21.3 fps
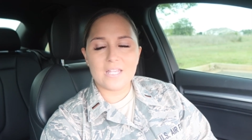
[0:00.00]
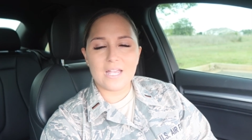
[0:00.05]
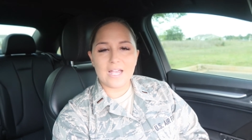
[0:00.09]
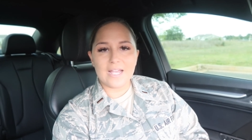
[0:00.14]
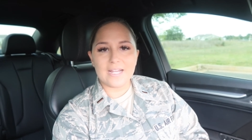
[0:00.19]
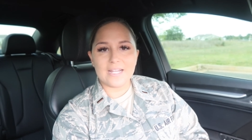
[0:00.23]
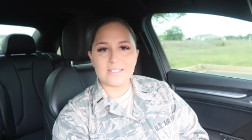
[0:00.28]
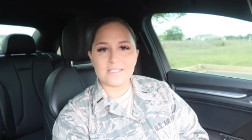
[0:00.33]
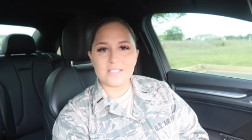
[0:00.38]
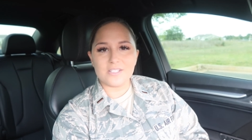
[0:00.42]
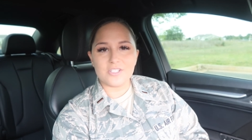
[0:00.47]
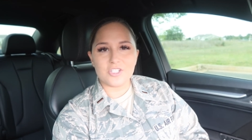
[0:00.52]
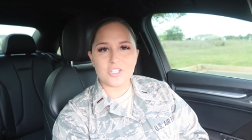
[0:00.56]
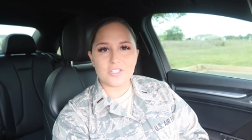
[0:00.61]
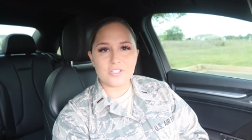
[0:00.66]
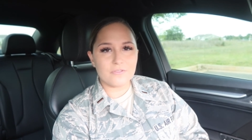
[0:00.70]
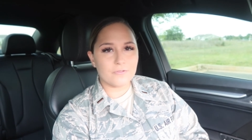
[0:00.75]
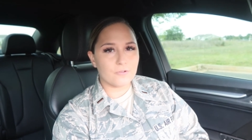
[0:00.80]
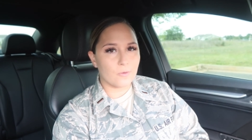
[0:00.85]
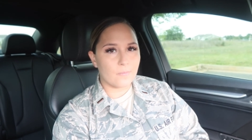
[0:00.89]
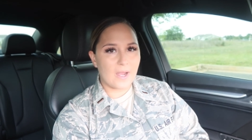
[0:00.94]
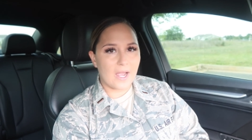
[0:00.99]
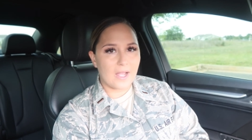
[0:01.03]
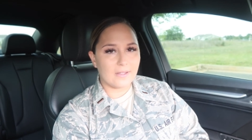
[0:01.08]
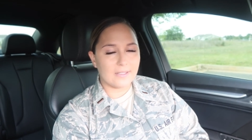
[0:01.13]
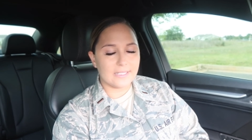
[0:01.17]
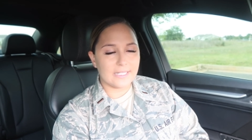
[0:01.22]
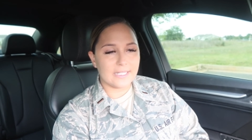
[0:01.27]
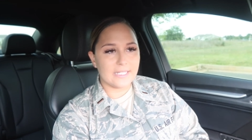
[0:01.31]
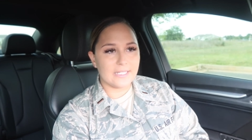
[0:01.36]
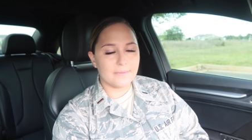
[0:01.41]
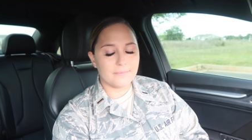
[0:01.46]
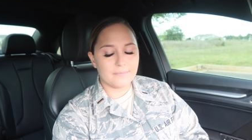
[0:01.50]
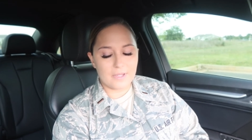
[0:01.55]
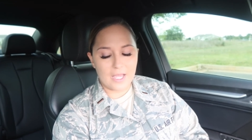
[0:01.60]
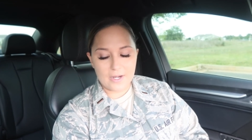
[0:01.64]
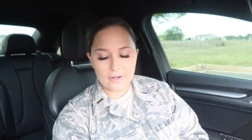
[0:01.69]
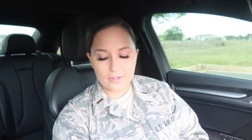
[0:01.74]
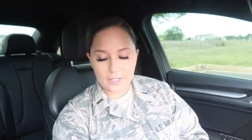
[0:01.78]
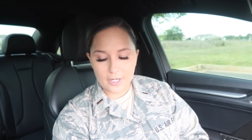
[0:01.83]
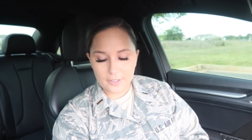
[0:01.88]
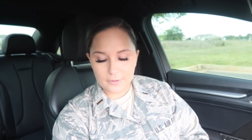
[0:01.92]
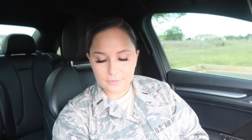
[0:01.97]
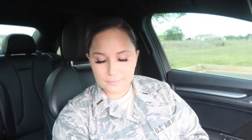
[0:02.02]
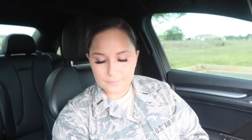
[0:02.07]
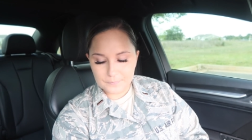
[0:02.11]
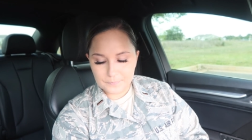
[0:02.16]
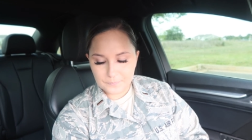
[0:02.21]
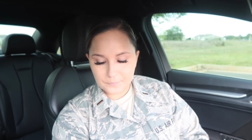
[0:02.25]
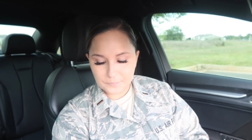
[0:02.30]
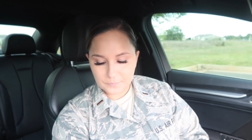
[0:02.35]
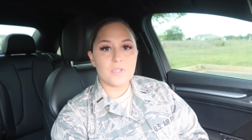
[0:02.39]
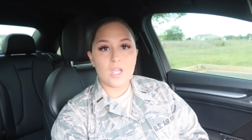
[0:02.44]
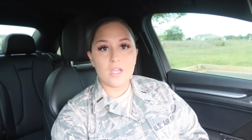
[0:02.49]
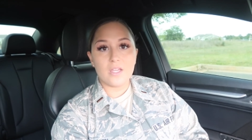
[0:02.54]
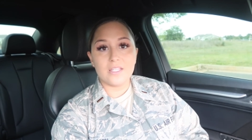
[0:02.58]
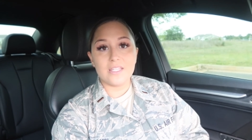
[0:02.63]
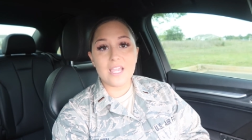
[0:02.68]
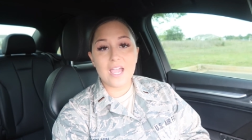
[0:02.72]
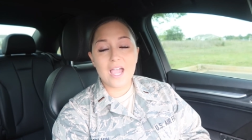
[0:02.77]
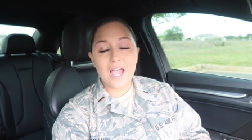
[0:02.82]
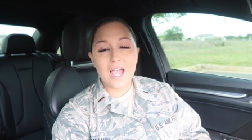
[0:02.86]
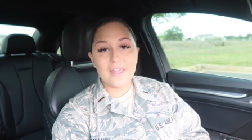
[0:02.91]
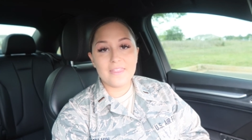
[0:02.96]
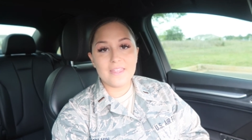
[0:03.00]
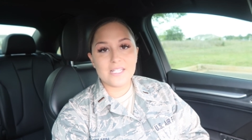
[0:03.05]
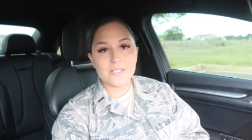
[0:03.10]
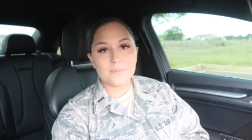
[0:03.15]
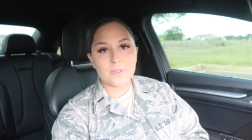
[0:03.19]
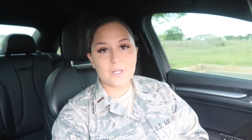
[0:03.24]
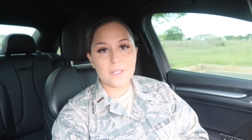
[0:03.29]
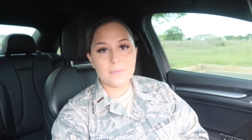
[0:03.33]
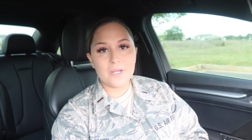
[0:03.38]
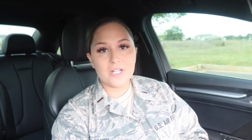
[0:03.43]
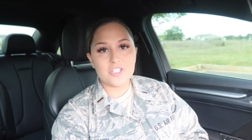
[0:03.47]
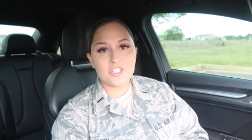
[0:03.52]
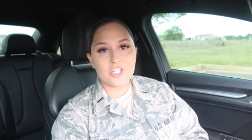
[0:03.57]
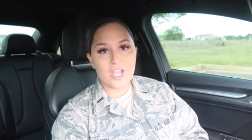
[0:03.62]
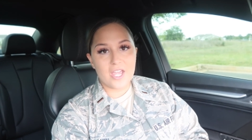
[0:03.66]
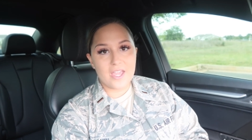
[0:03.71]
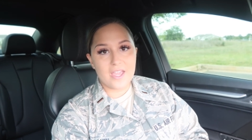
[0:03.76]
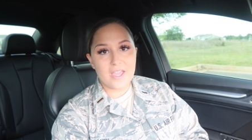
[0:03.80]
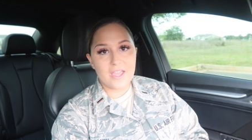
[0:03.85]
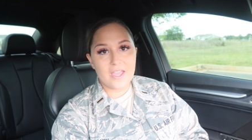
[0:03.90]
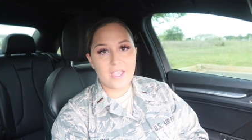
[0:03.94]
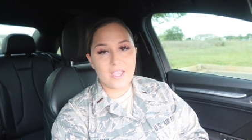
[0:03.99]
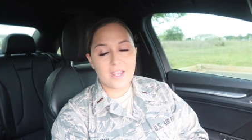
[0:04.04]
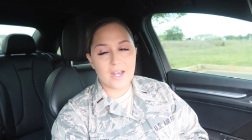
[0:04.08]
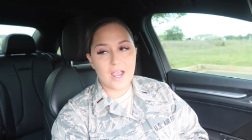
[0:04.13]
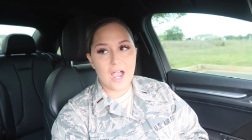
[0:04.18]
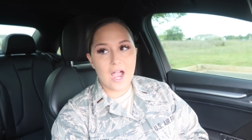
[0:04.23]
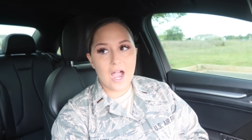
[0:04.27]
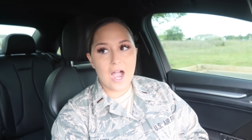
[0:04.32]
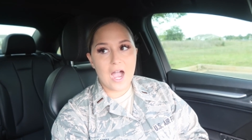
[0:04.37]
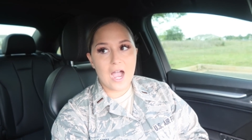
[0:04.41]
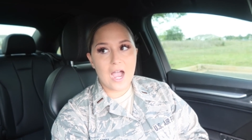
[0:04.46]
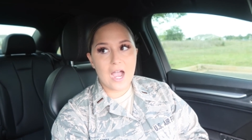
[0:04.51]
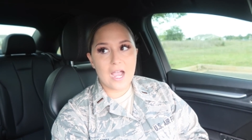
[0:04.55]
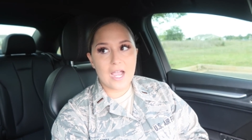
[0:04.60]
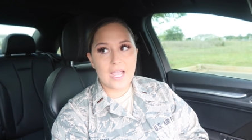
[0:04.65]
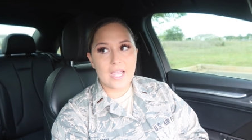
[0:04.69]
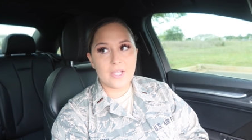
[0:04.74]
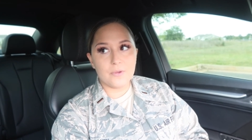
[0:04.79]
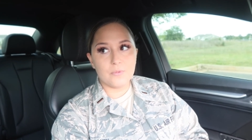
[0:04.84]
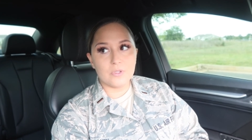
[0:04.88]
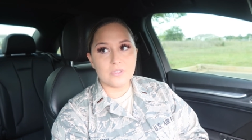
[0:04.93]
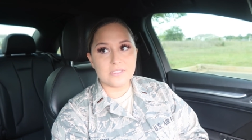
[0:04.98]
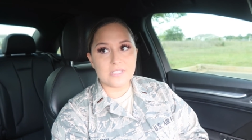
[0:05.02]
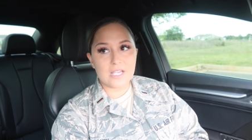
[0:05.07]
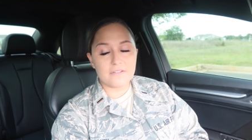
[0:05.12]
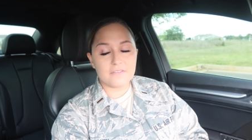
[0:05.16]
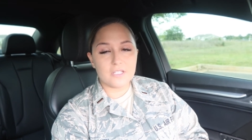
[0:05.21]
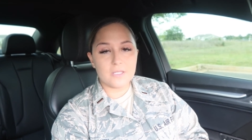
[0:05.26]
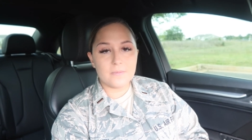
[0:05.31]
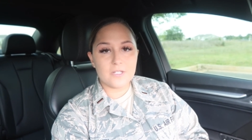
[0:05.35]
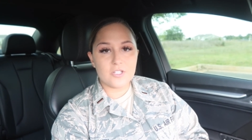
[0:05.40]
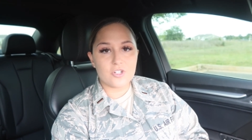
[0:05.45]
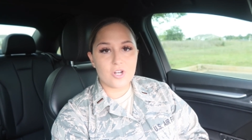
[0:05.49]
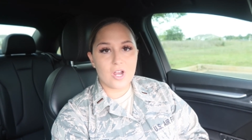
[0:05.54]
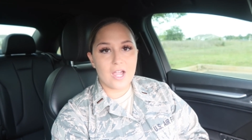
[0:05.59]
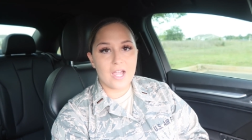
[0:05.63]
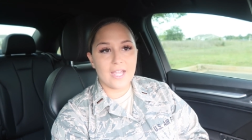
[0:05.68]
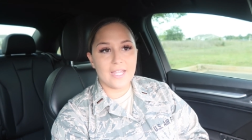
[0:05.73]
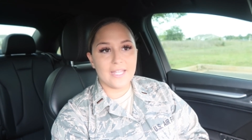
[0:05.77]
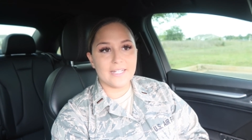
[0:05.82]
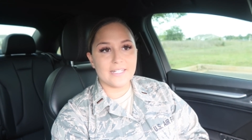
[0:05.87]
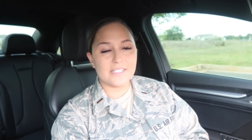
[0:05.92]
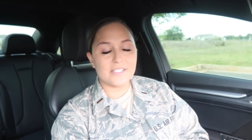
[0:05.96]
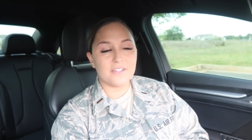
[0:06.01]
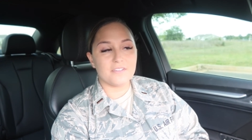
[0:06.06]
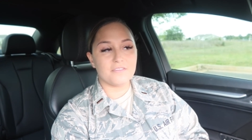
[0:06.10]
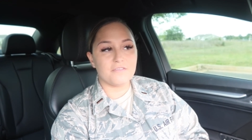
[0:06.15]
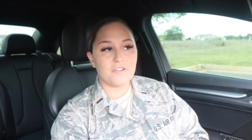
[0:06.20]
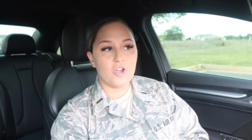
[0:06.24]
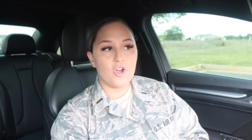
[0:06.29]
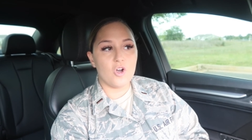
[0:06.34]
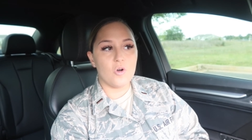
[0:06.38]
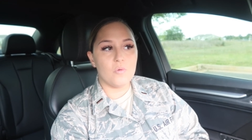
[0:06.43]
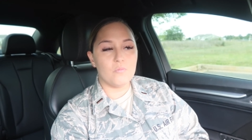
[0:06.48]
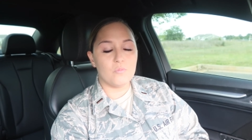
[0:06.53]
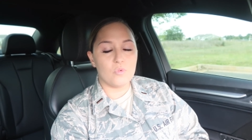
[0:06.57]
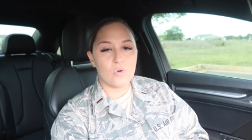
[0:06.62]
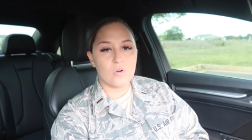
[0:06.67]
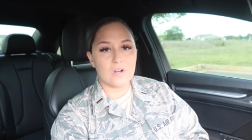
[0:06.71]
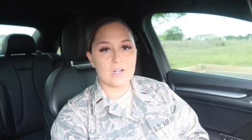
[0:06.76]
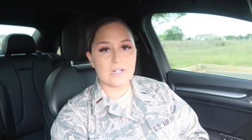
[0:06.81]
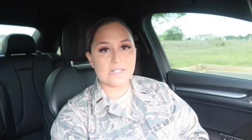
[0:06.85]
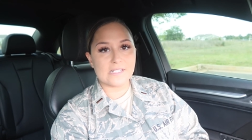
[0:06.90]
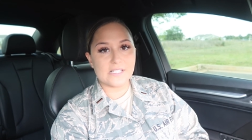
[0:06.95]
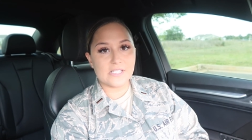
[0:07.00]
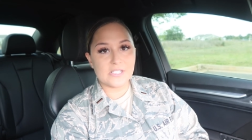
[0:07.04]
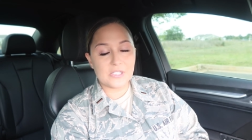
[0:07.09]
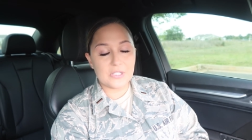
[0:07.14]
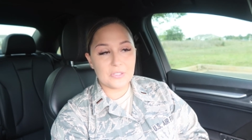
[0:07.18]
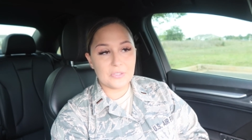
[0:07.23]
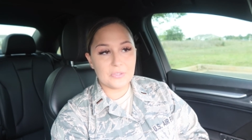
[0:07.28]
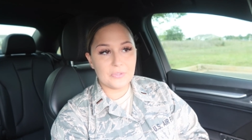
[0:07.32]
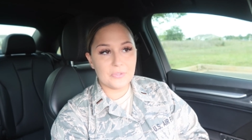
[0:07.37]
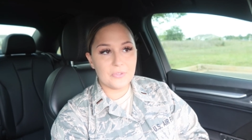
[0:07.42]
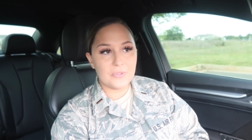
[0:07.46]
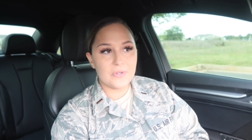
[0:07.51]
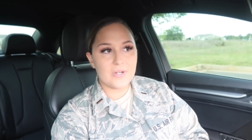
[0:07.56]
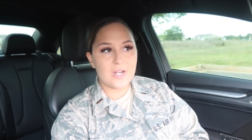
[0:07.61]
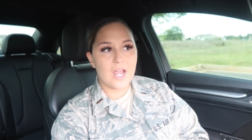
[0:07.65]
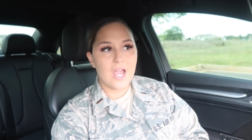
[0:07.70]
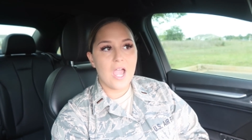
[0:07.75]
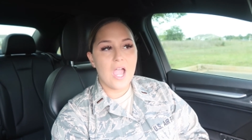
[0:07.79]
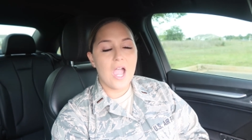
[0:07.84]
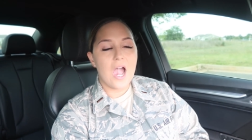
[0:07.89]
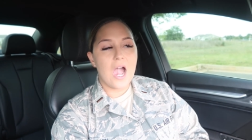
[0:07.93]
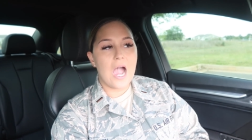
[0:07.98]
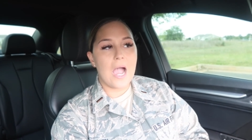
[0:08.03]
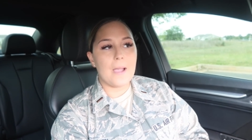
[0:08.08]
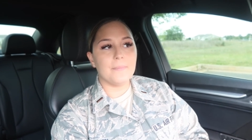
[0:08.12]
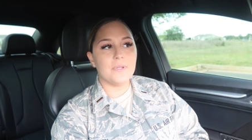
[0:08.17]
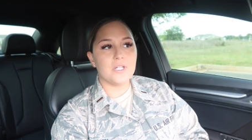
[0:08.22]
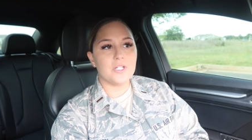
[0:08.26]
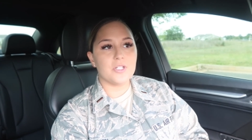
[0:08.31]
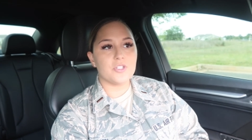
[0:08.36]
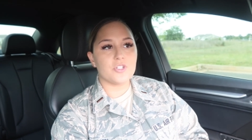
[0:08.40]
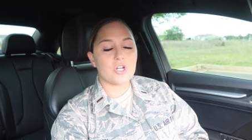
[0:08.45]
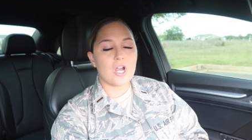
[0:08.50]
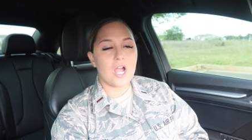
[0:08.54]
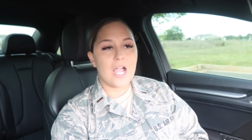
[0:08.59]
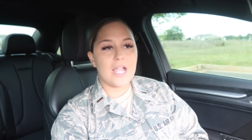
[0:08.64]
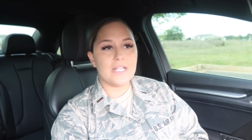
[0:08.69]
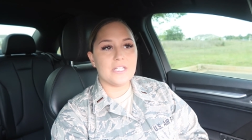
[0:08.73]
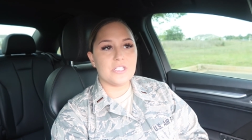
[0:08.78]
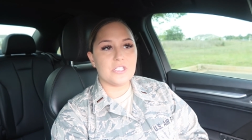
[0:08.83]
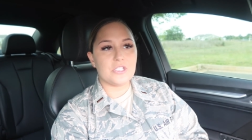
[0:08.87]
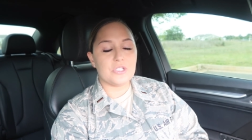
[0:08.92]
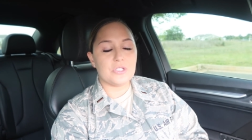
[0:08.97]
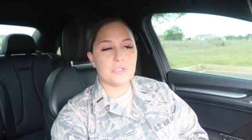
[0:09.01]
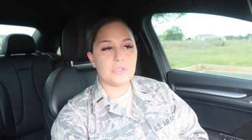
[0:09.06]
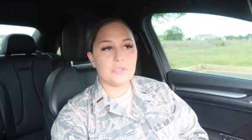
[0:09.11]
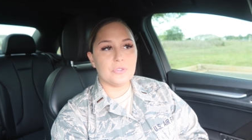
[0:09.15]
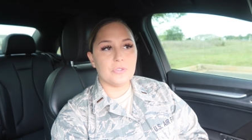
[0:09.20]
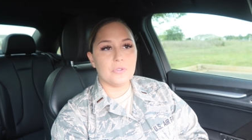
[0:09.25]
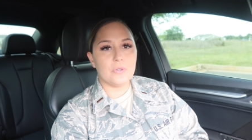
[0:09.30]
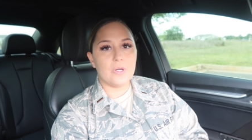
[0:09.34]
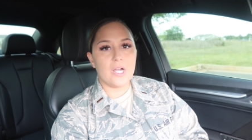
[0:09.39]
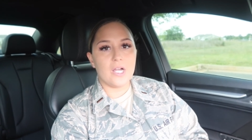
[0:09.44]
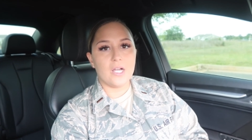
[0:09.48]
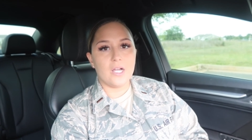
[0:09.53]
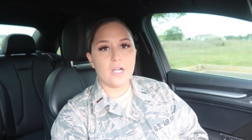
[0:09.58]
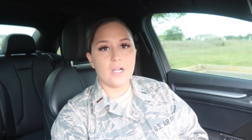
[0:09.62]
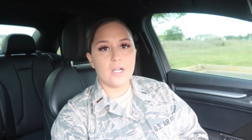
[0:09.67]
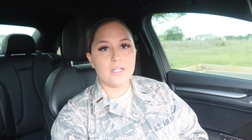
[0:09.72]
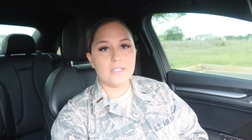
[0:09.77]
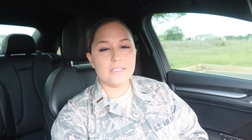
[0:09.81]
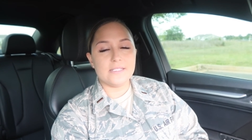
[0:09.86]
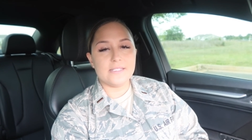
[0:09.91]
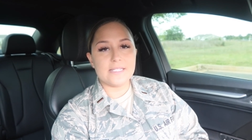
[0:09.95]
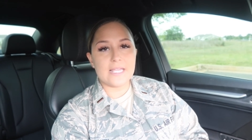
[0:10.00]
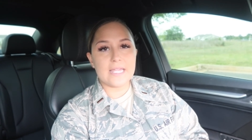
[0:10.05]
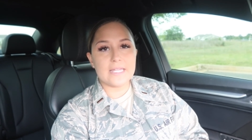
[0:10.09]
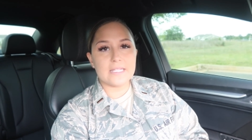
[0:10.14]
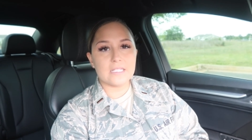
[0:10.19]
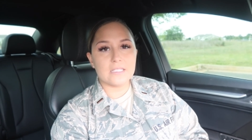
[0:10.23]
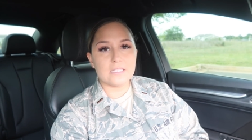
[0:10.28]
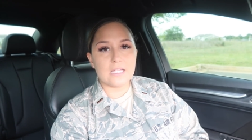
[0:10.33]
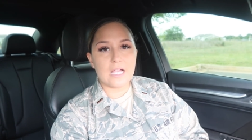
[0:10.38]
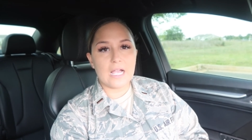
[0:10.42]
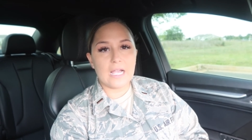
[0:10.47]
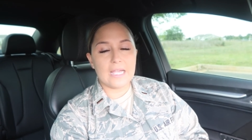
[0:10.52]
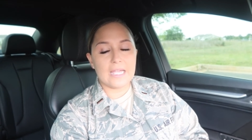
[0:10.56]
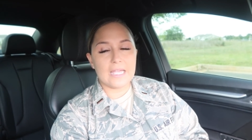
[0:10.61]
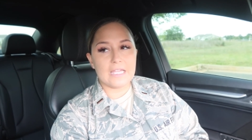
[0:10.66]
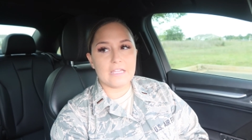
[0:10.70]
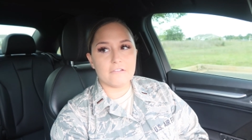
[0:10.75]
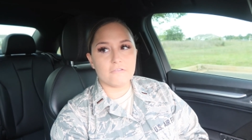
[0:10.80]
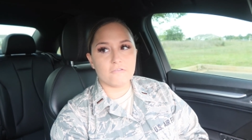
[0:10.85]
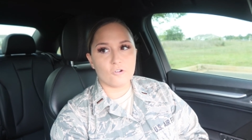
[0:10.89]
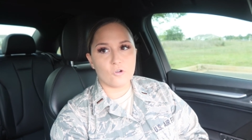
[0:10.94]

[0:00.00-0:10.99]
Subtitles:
I guess it's just a formality. I don't know. Yeah, that's pretty much it. I will definitely be trying to film more soon. I'm gonna try and do a day in the life